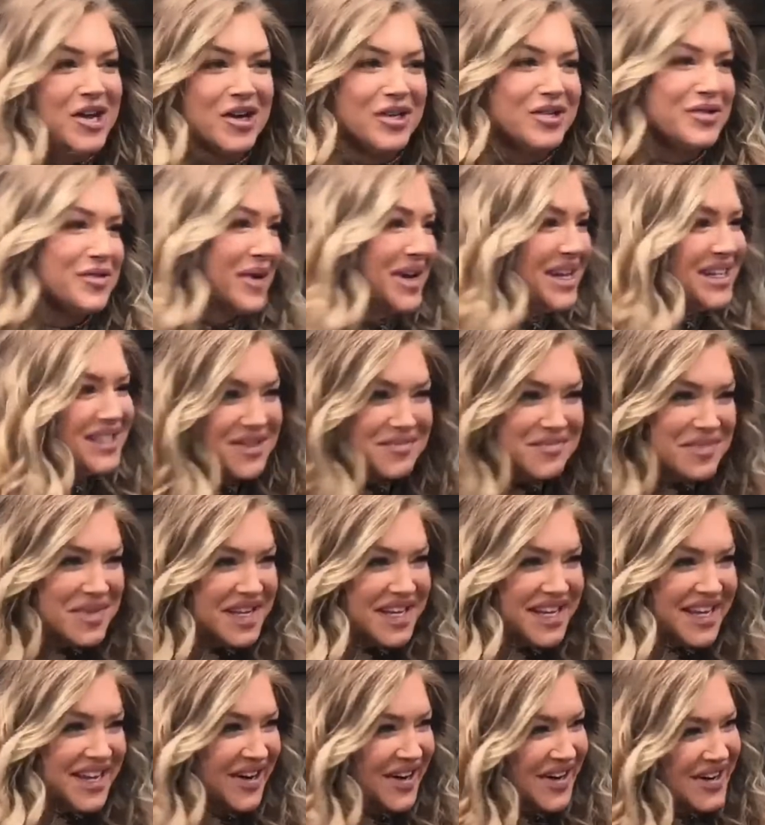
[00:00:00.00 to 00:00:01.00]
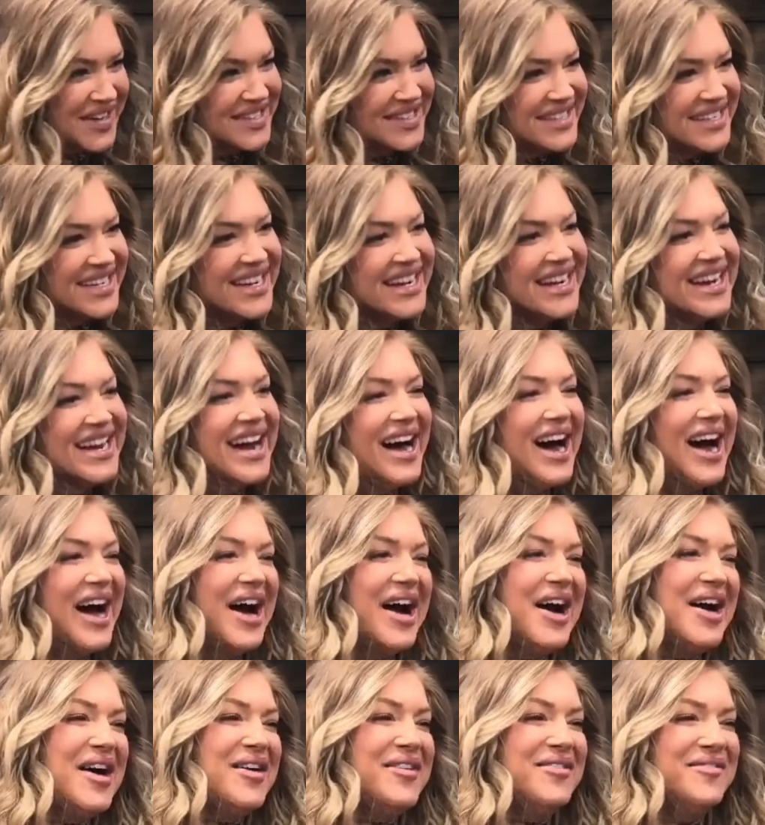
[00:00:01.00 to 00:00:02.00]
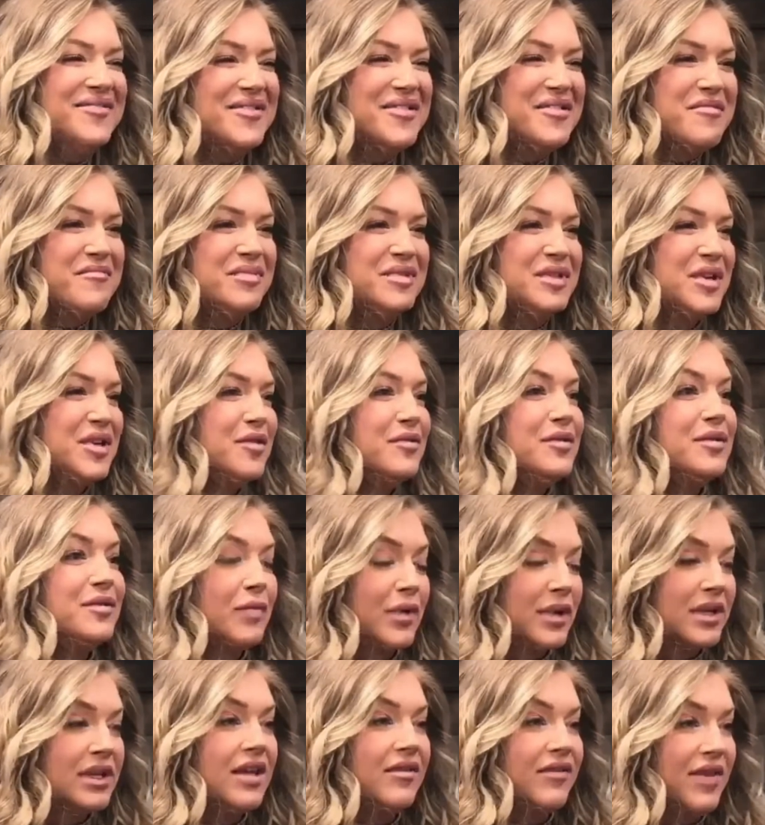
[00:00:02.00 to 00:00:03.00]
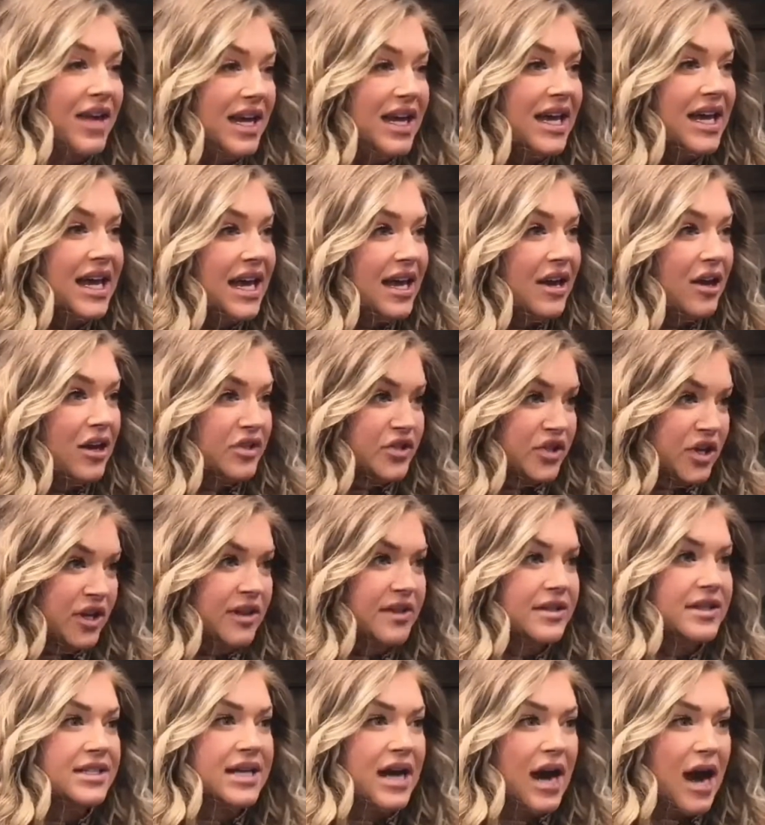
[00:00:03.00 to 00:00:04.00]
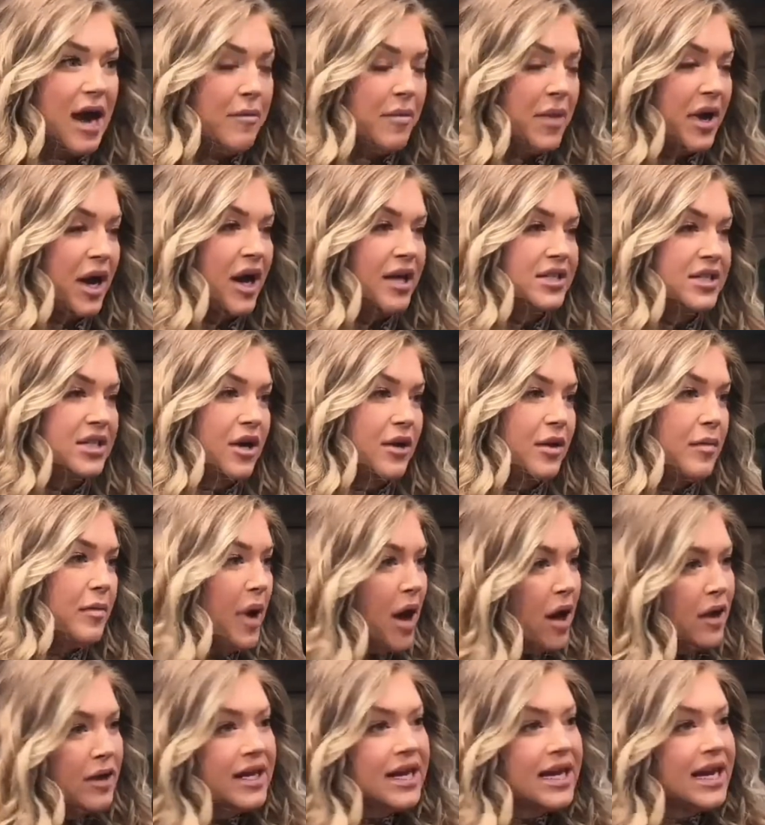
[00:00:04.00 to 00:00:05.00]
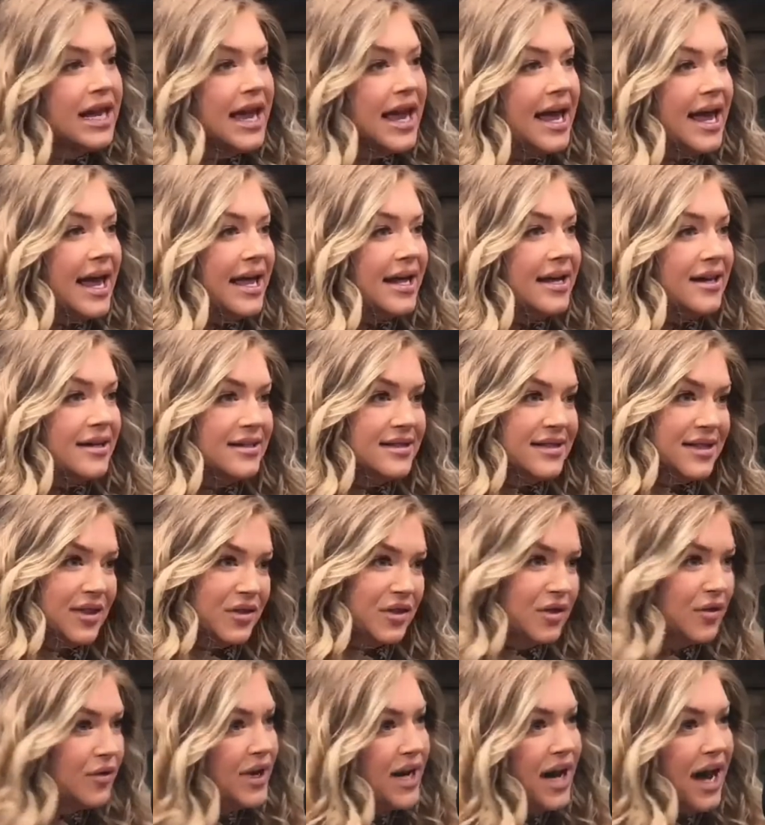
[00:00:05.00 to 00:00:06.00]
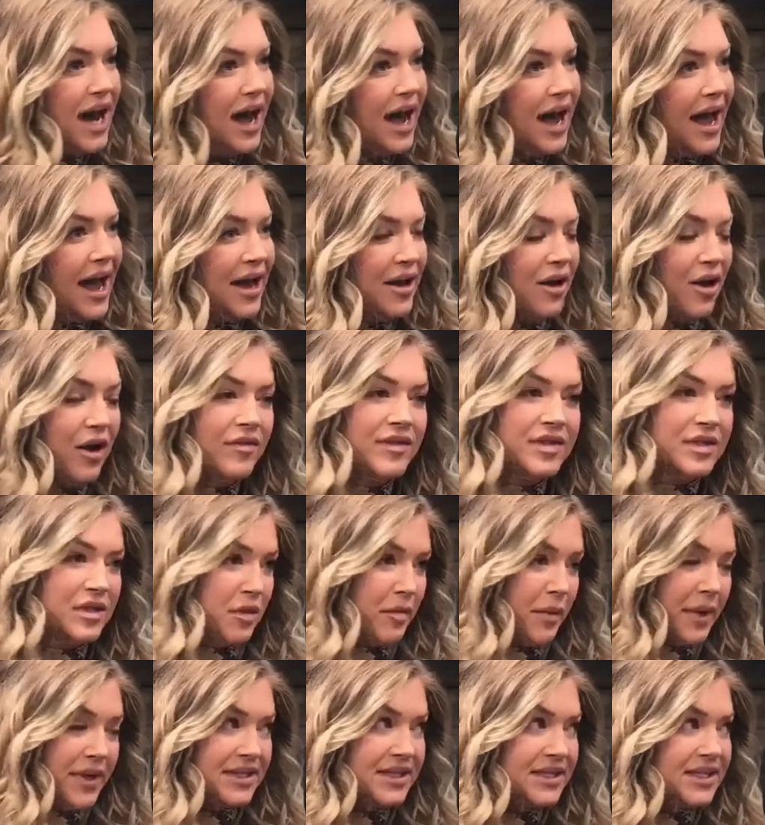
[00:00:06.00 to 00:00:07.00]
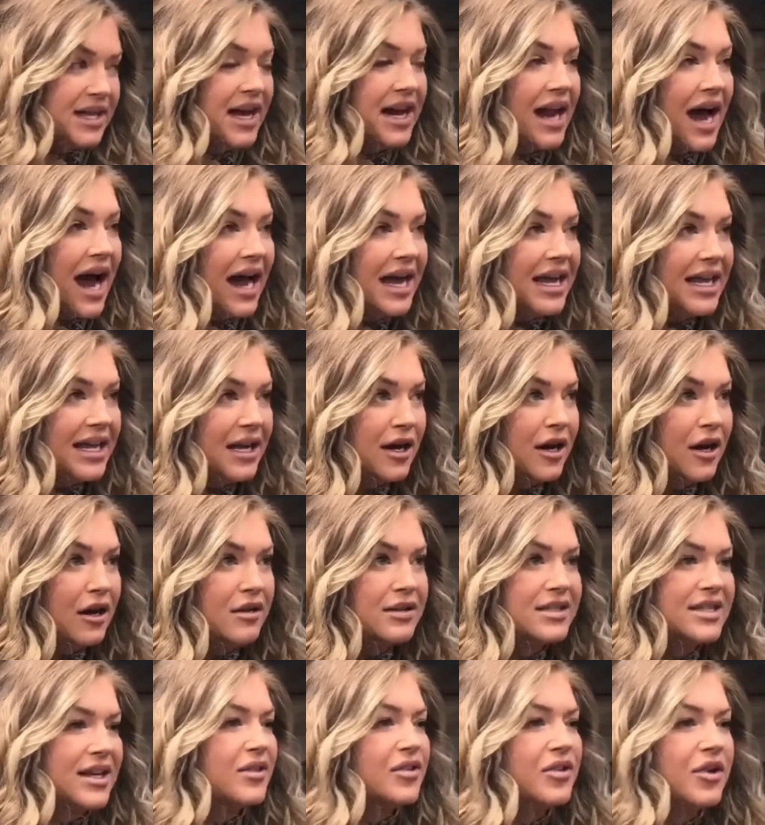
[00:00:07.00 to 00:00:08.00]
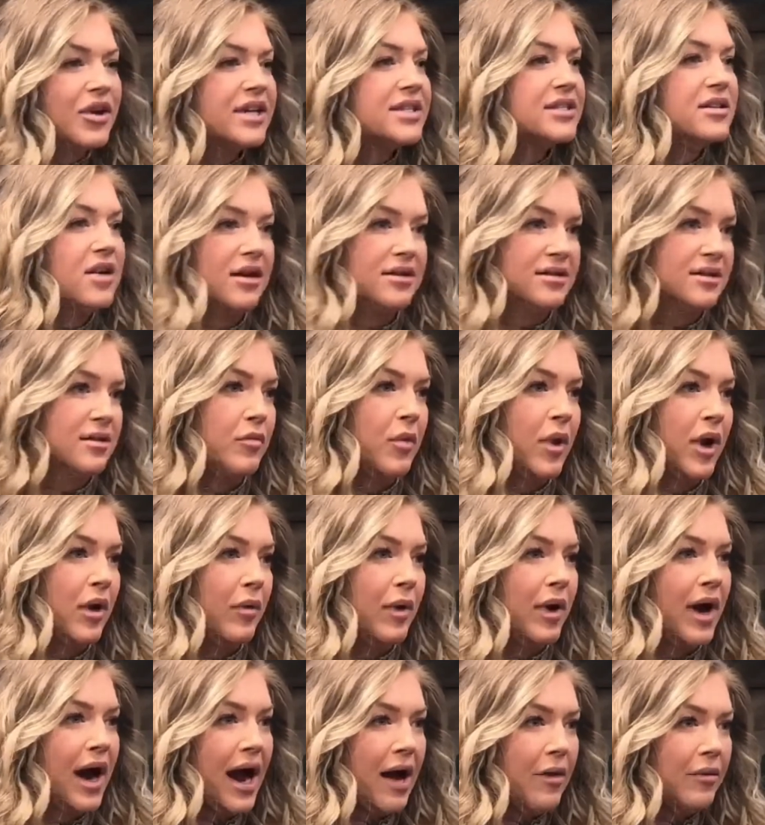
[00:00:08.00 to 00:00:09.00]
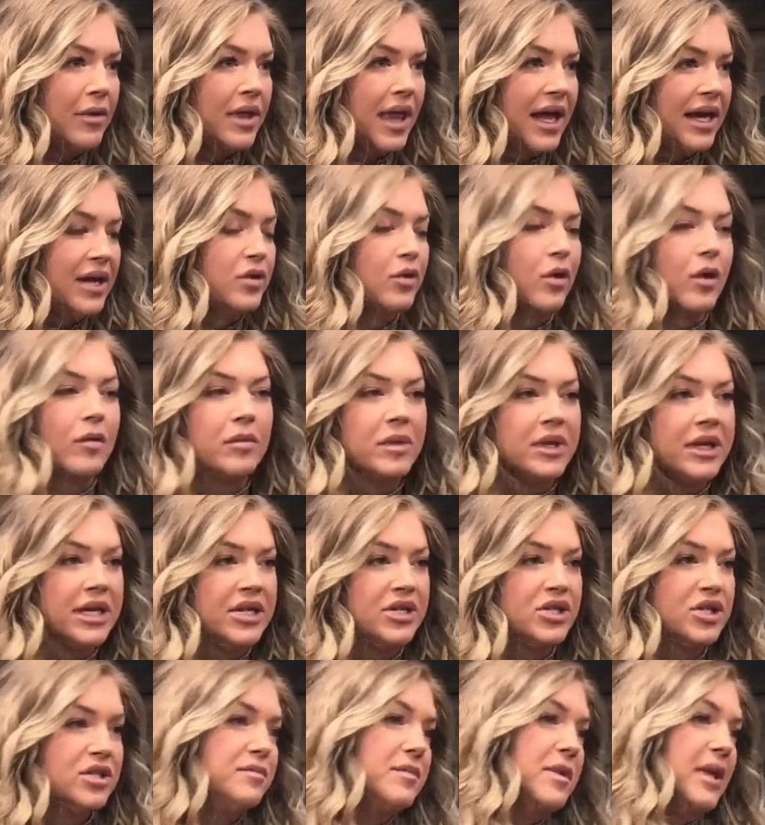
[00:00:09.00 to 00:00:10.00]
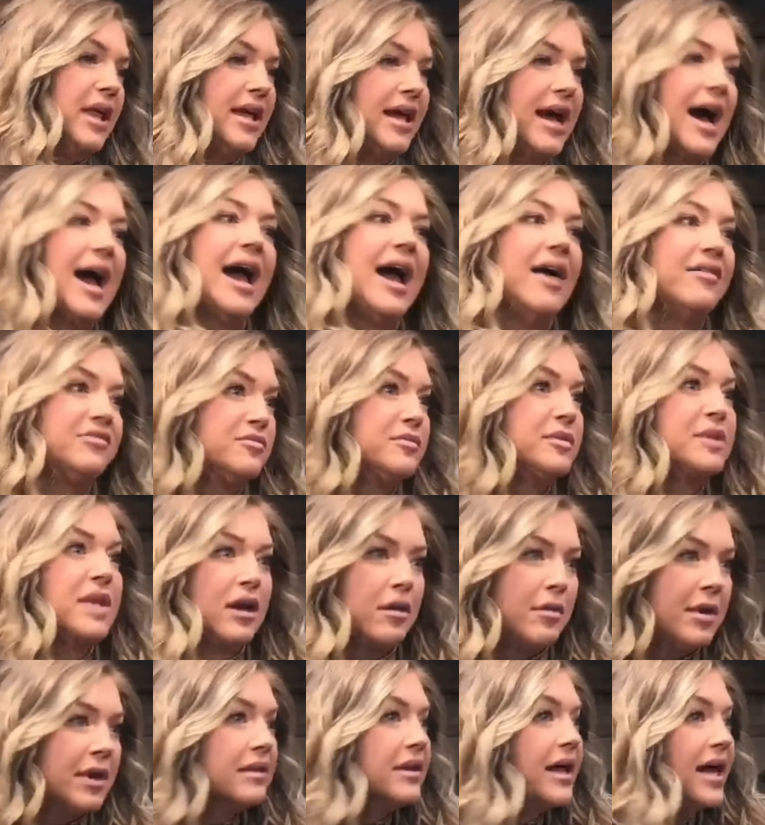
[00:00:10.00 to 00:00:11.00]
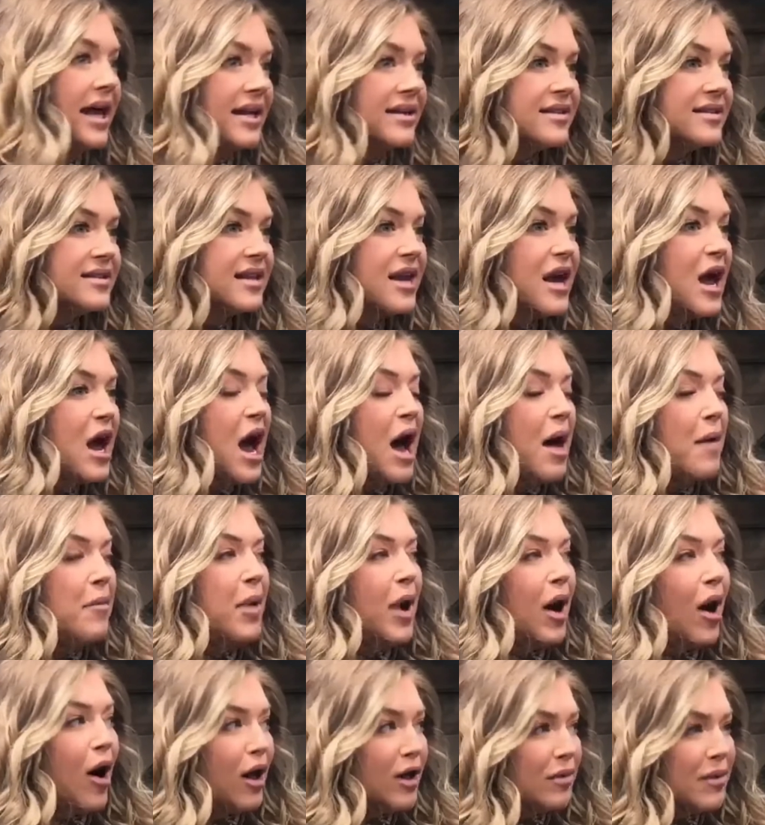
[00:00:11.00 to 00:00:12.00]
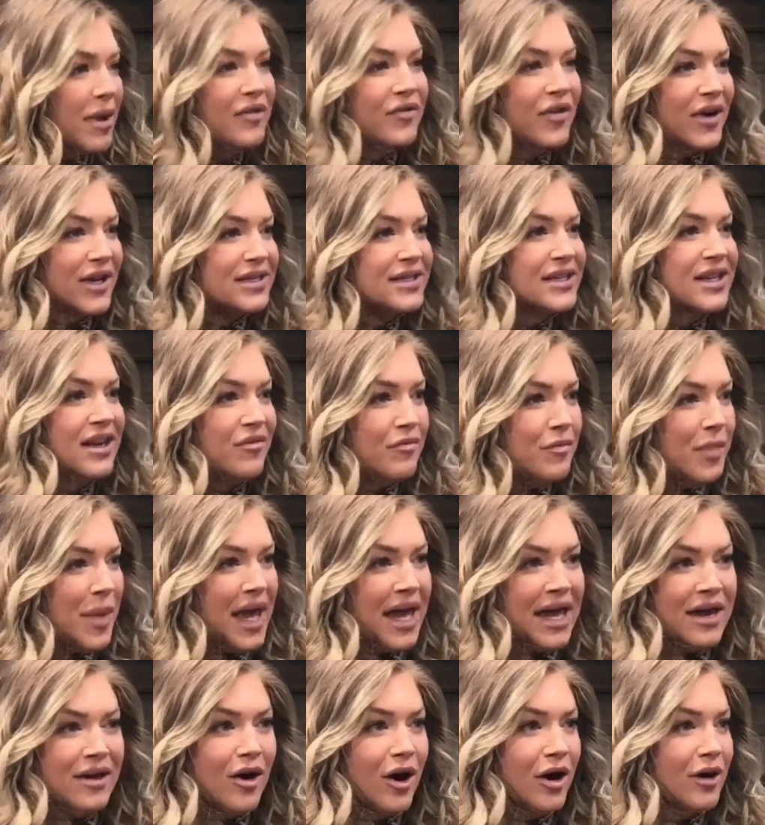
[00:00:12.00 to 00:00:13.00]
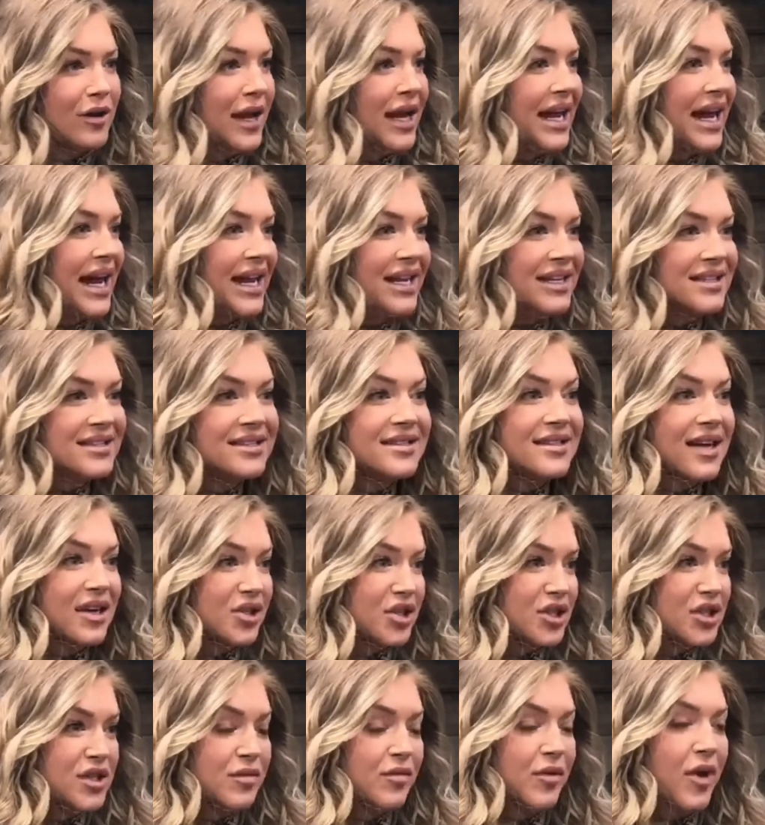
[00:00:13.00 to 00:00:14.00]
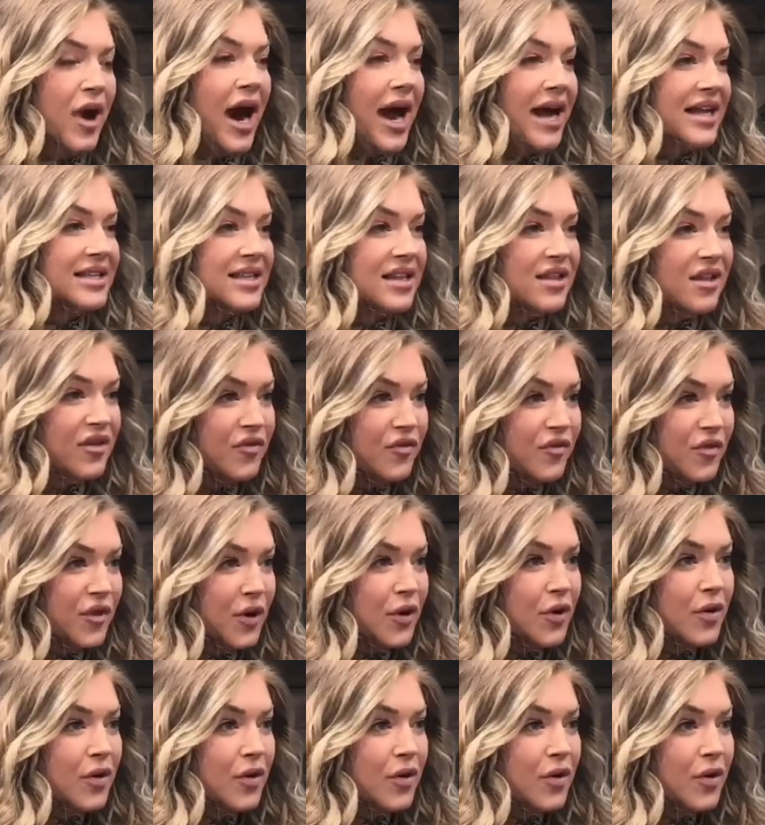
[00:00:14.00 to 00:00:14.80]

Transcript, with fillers: 20 something years. I um, have. Um, so you were living in Australia at the time, but got to go to Bali and South Korea and all these other places. And I hear South Korea is not somewhere where I would like normally just be like I have to put that on my list. But all of my friends that have been are like it is such a surprise and the food